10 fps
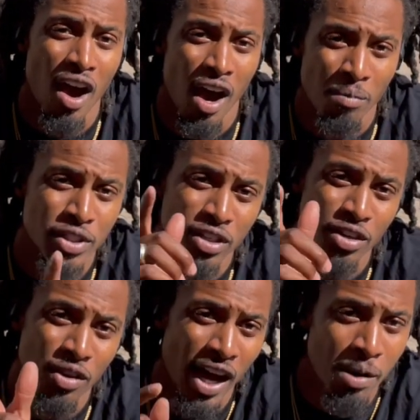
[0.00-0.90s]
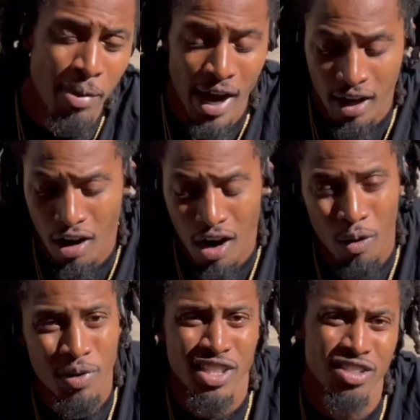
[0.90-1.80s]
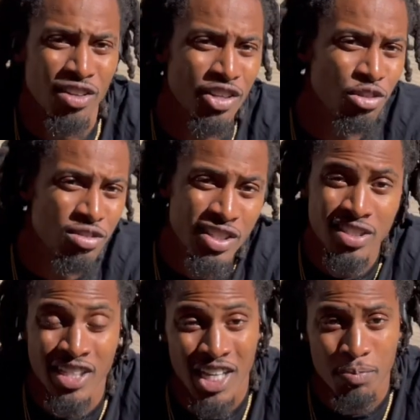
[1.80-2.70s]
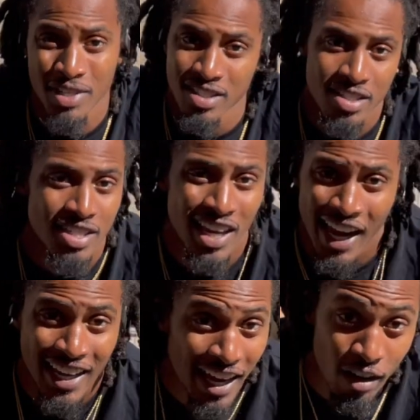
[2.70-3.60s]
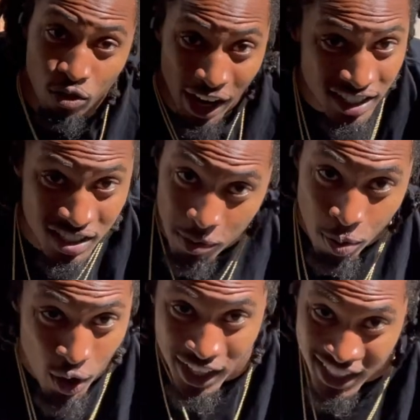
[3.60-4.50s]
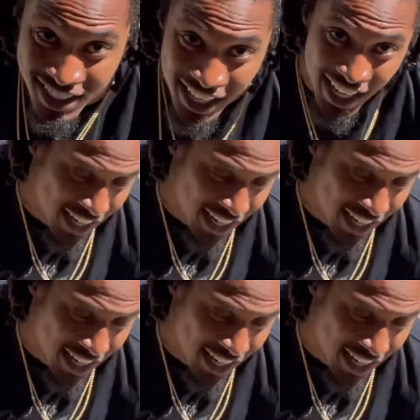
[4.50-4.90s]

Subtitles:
I'm gonna show you how to buy a car. We're just gonna use these chess pieces because I like getting right to the point. Let's get it.